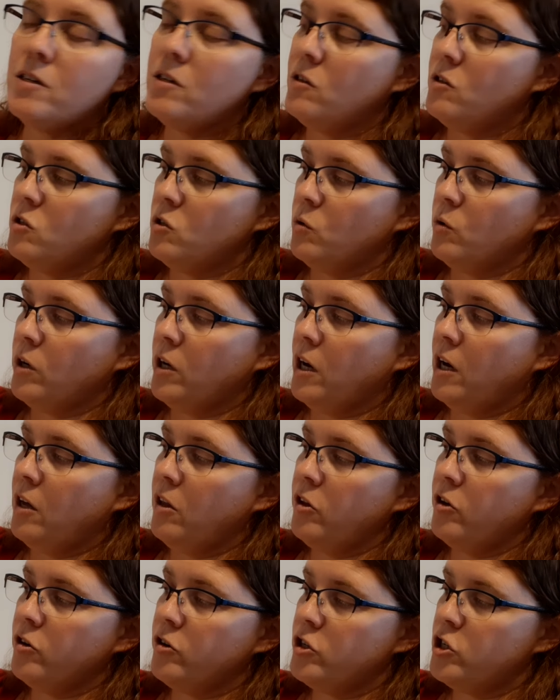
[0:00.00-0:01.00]
So
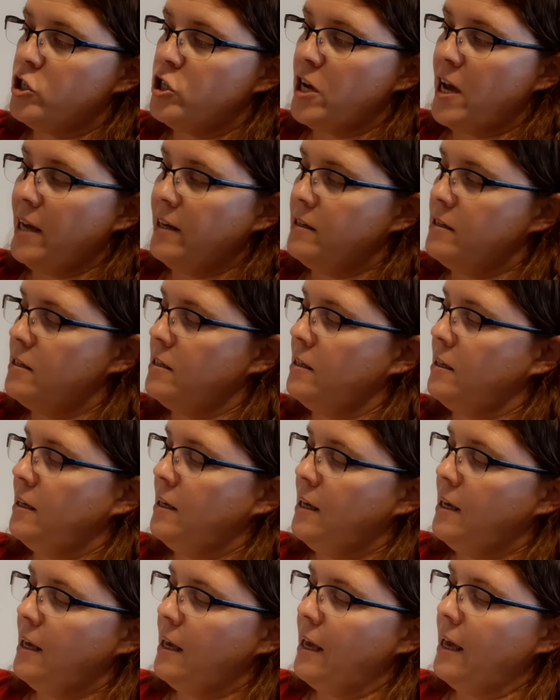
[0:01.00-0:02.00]
color jet
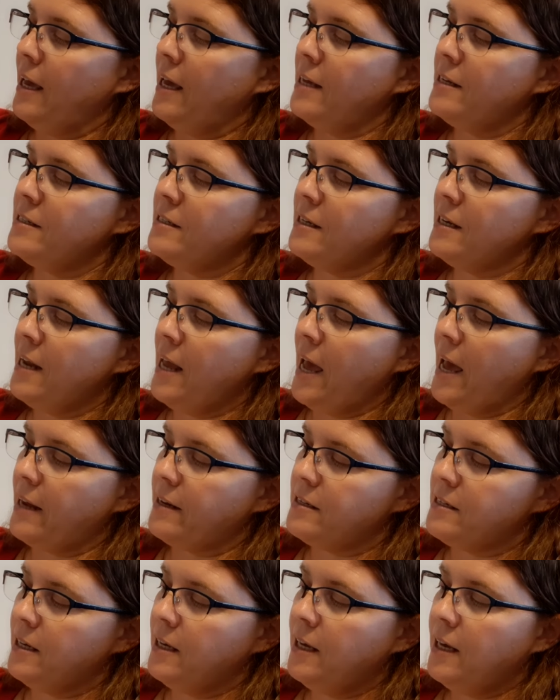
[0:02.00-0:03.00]
and
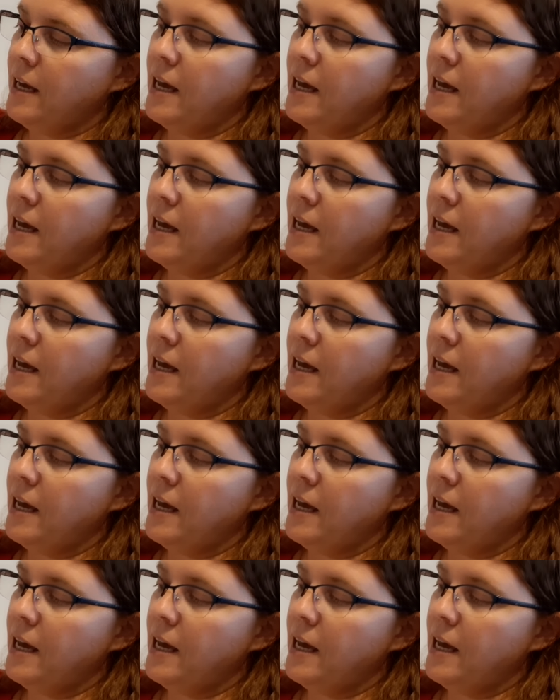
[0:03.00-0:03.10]
net